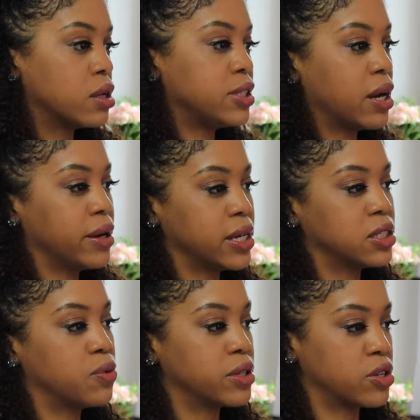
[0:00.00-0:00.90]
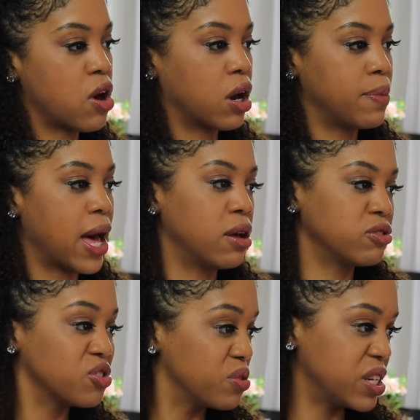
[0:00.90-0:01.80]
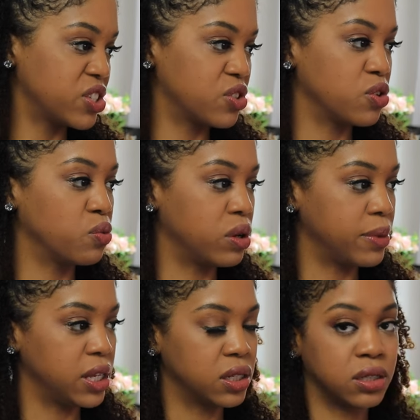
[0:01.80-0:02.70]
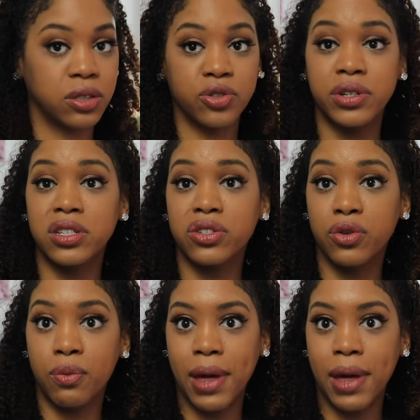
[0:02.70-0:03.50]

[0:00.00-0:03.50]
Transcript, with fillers: Darius wants to talk about traditional woman, traditional